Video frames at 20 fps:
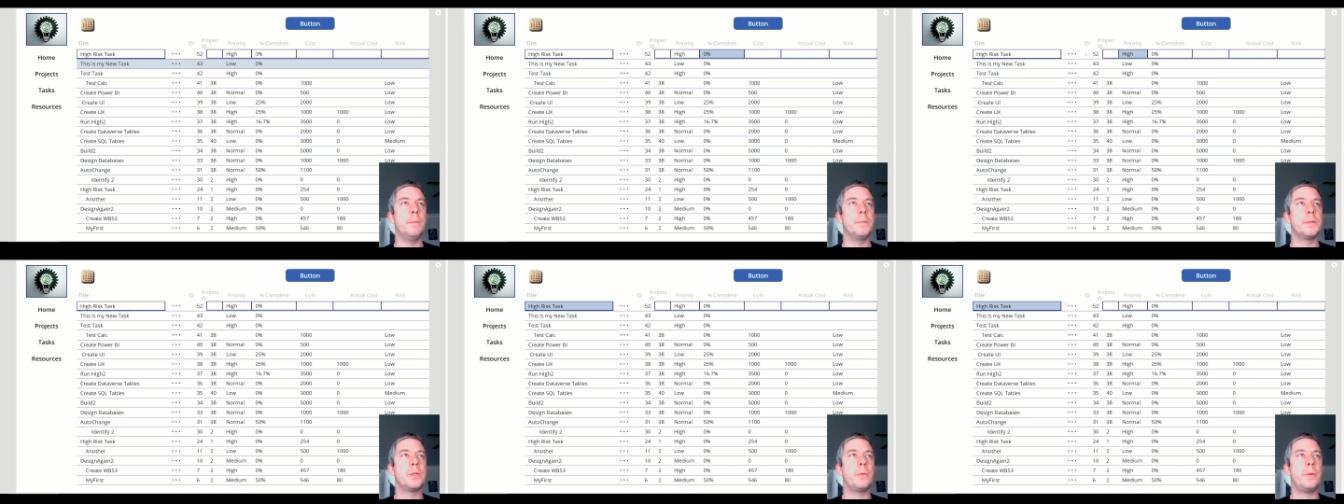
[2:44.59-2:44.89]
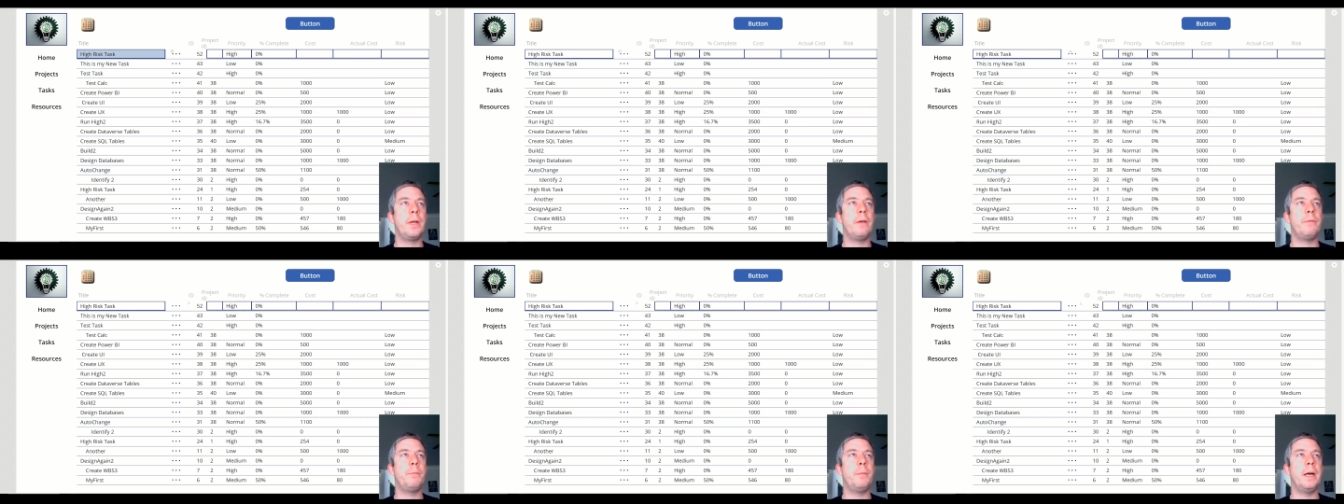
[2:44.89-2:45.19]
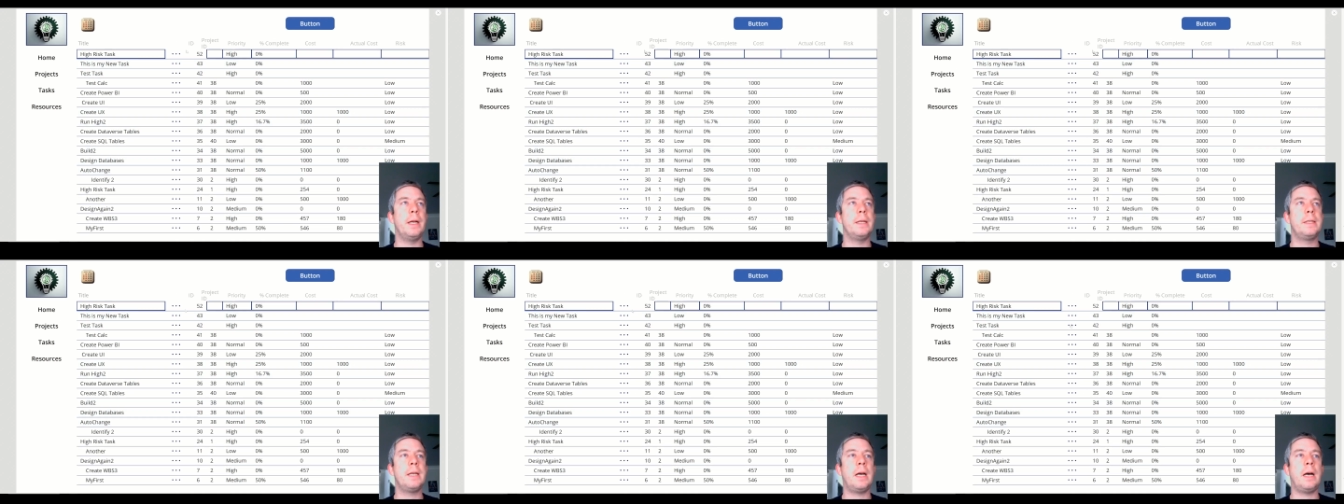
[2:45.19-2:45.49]
So we have my
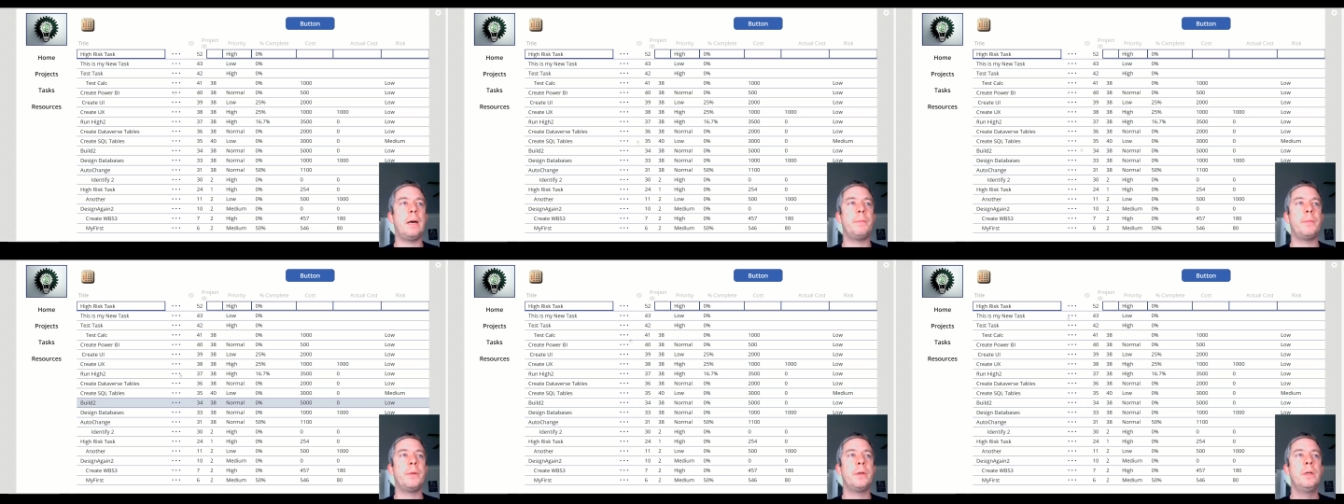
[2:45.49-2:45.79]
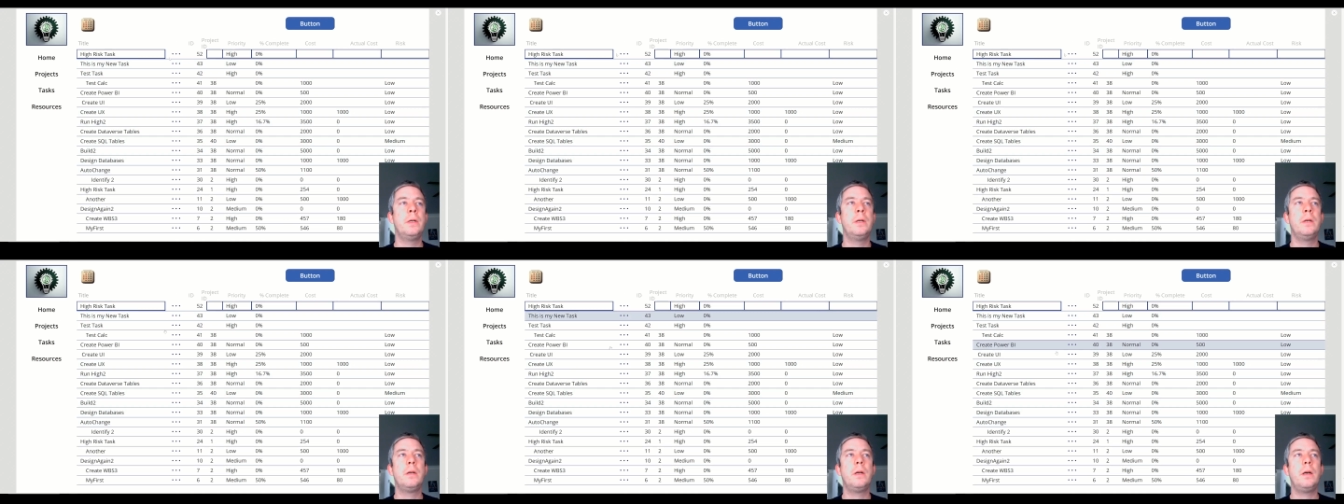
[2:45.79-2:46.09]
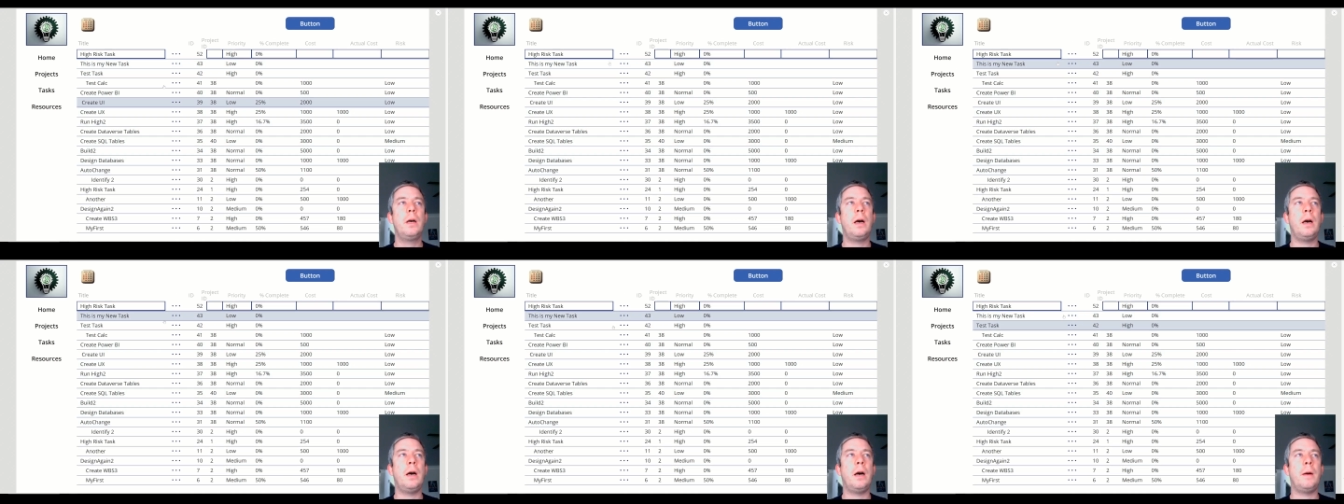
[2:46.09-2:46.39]
top
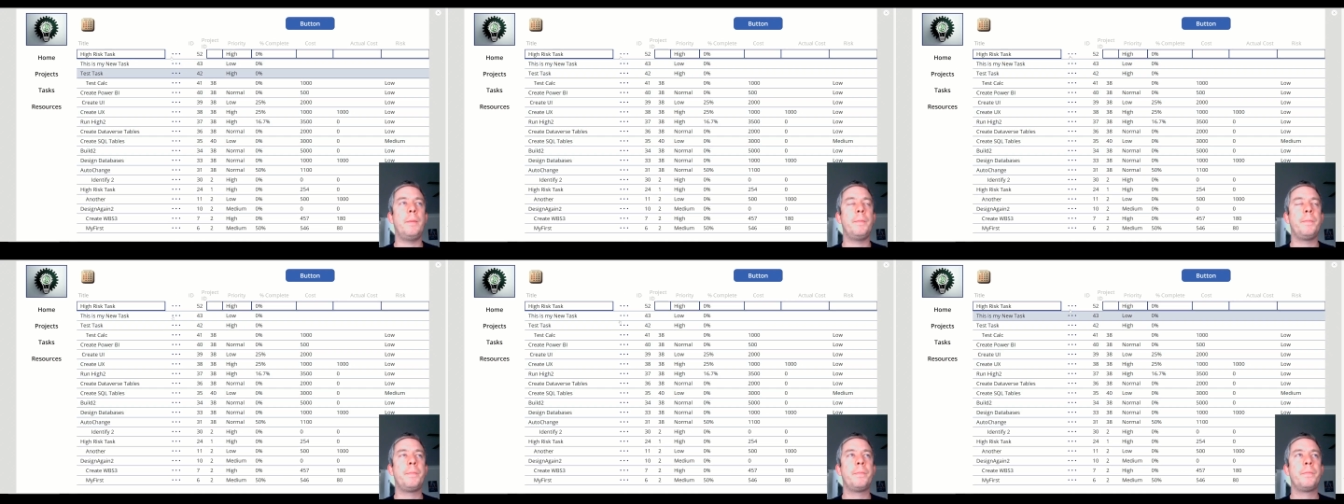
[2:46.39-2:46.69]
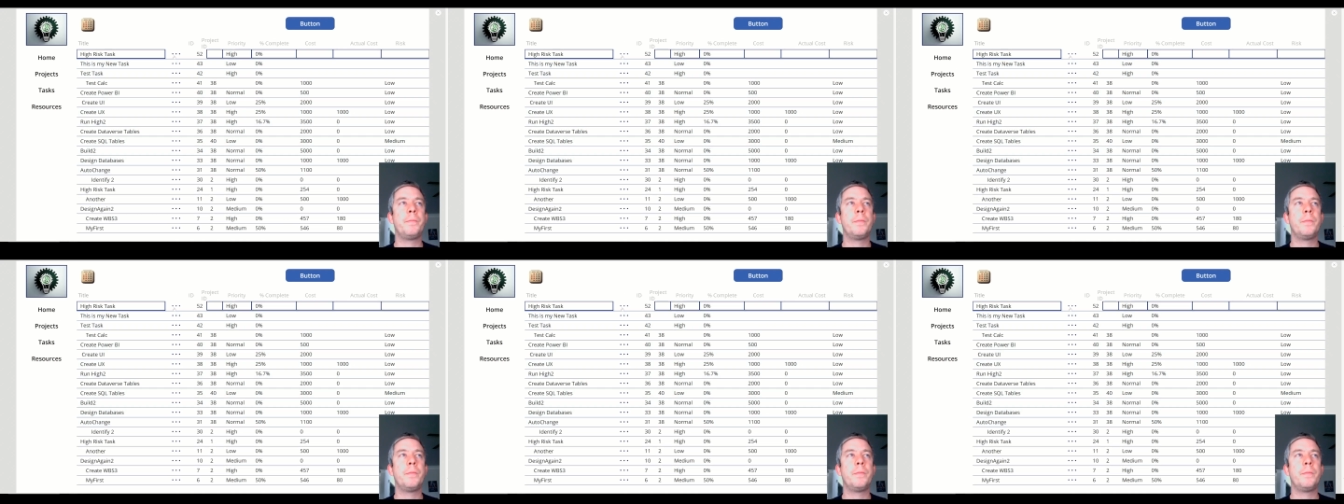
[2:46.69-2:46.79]
um,